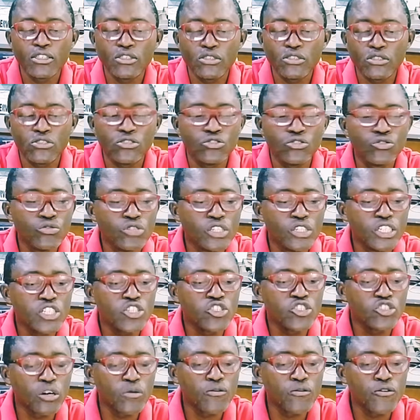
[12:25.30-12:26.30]
do this
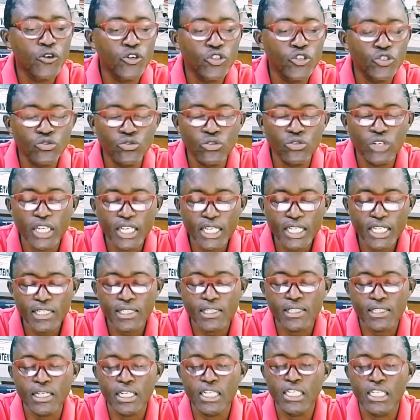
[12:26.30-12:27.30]
job for you
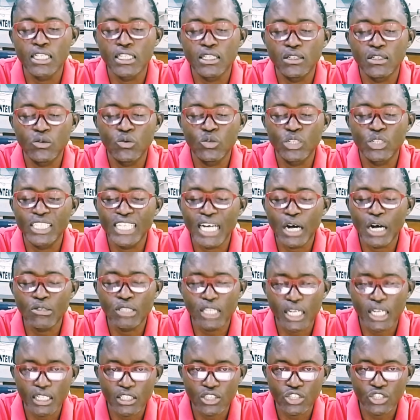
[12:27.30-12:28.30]
easily without
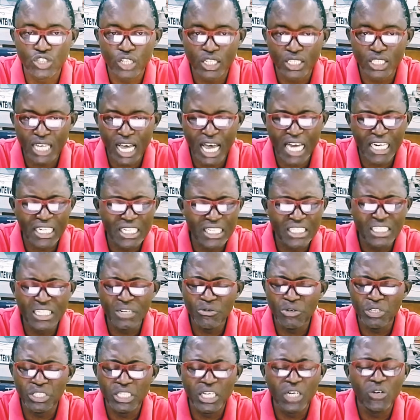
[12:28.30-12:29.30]
any stress. And the thing will
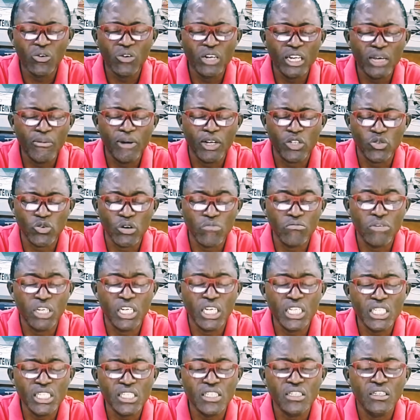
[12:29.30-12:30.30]
take only about 1
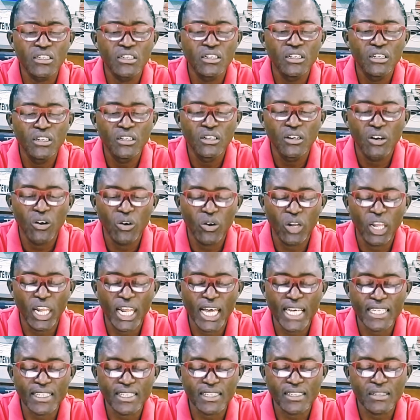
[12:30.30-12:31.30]
minute or
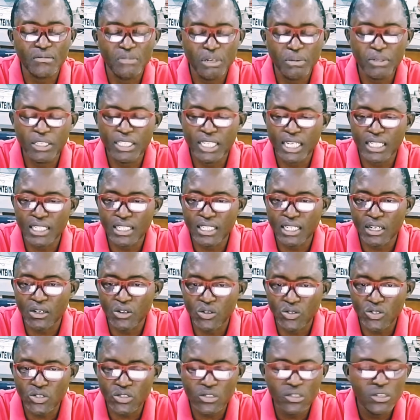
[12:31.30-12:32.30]
less, maybe 30
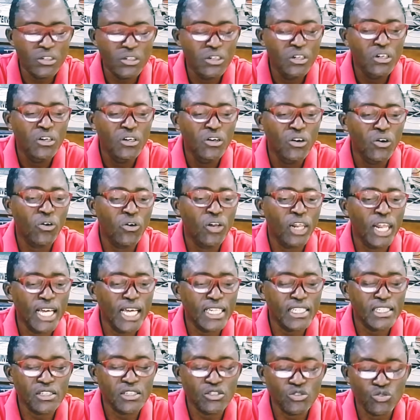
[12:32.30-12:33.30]
seconds or less,
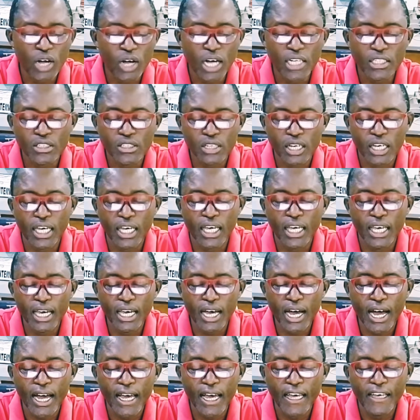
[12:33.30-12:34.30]
to ask
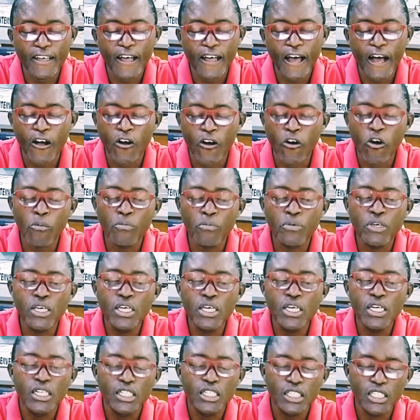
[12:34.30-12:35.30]
AI and copy
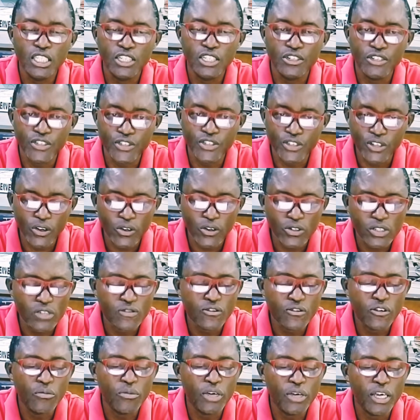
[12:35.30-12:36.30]
the results from
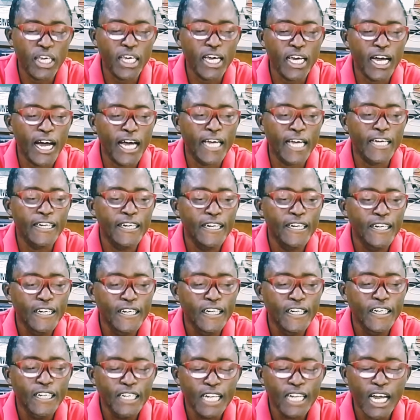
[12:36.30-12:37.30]
AI.
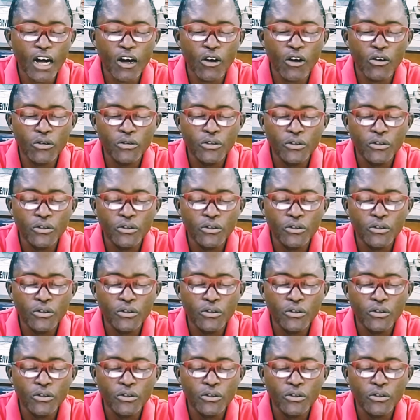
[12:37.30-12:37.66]
Now,